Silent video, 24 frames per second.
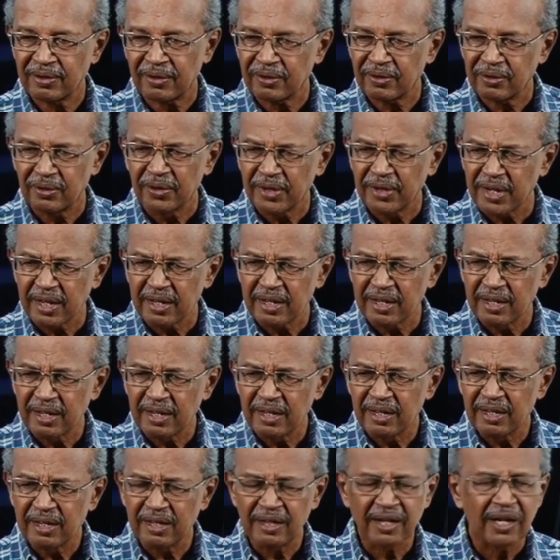Okay.
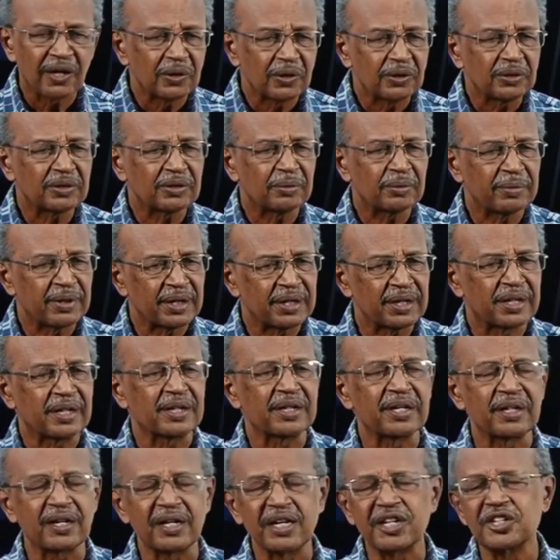Now American
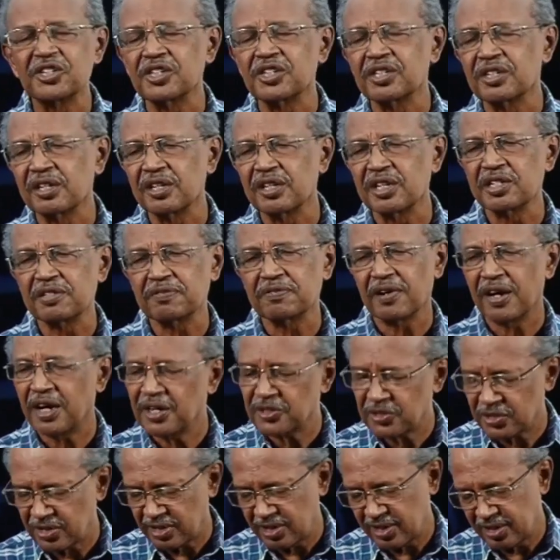English is
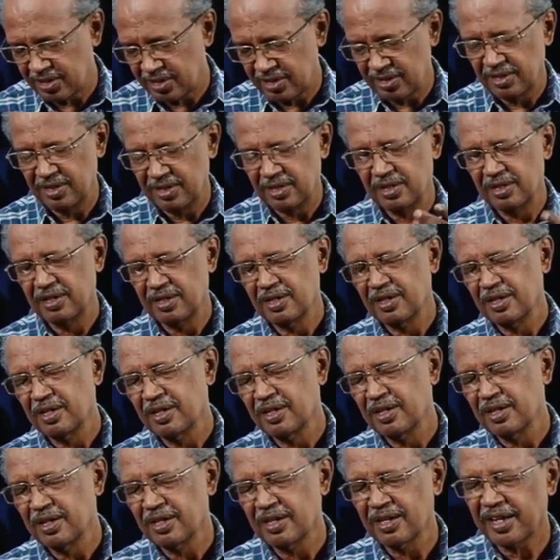fast
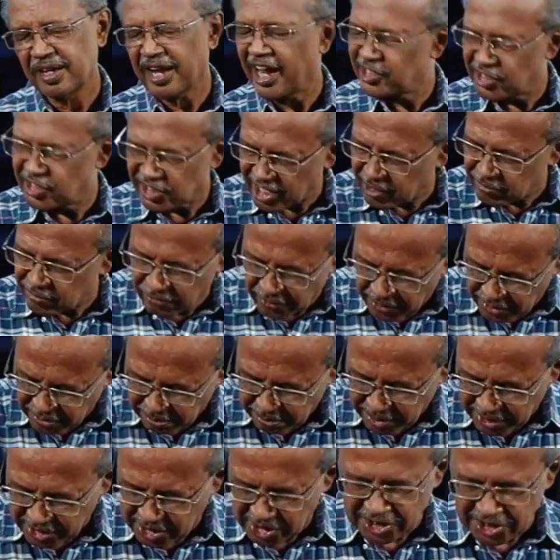catching up with
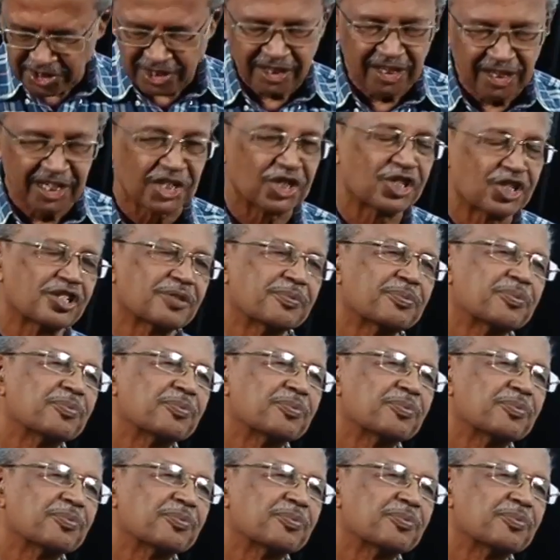British English.